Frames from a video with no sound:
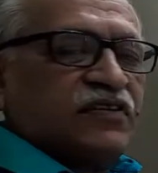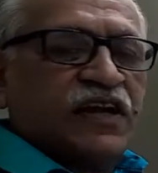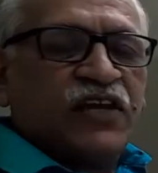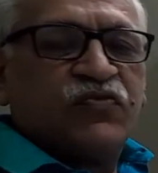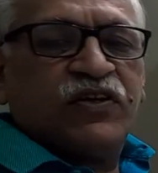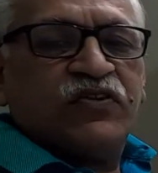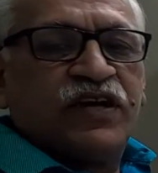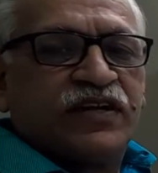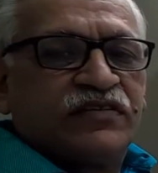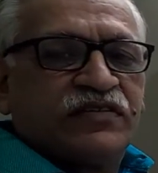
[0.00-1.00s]
As we know
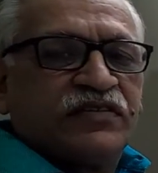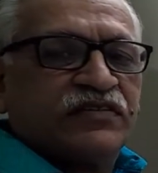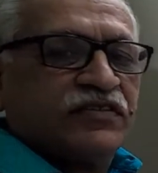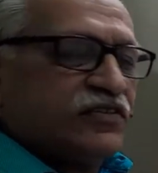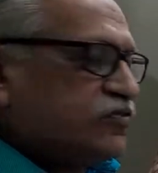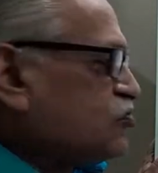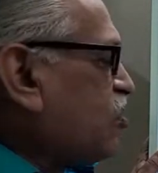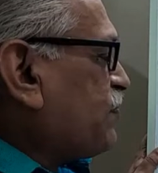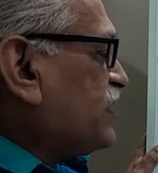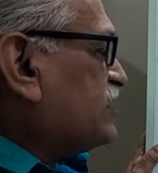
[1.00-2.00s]
that these two
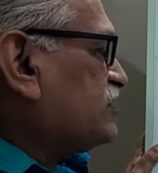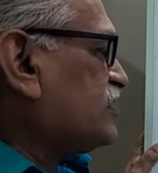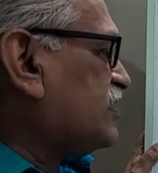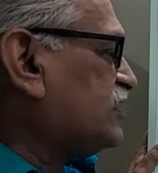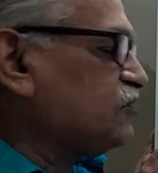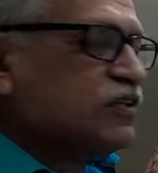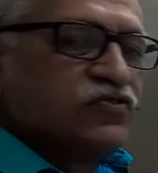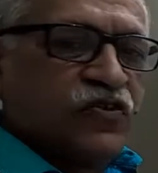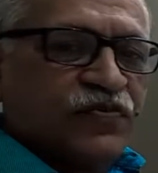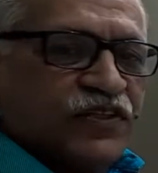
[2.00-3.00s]
operators are inverse
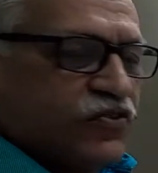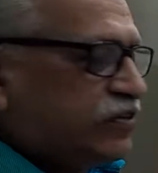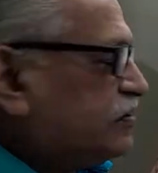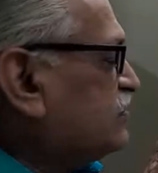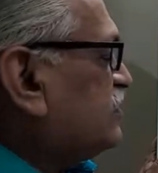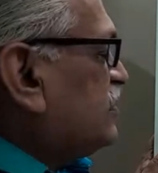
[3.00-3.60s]
of each other,